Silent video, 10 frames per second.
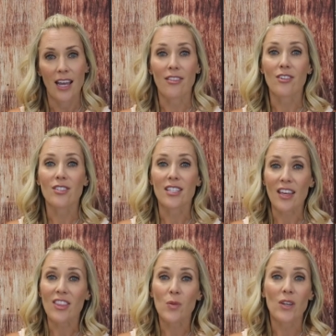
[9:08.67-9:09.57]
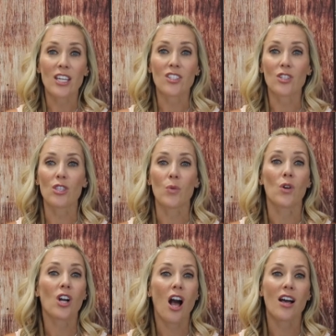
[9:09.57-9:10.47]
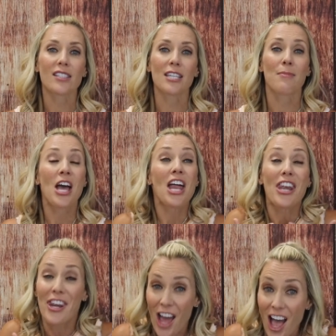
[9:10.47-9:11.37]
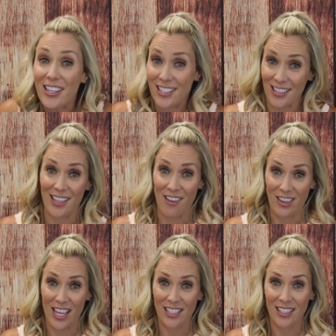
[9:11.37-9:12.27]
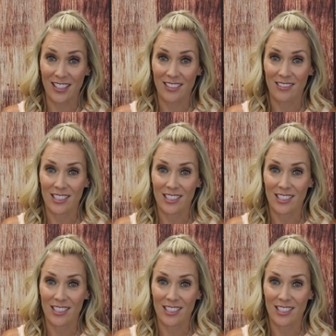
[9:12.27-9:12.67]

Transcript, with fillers: And there's nothing we can do that will cause Him not to love us.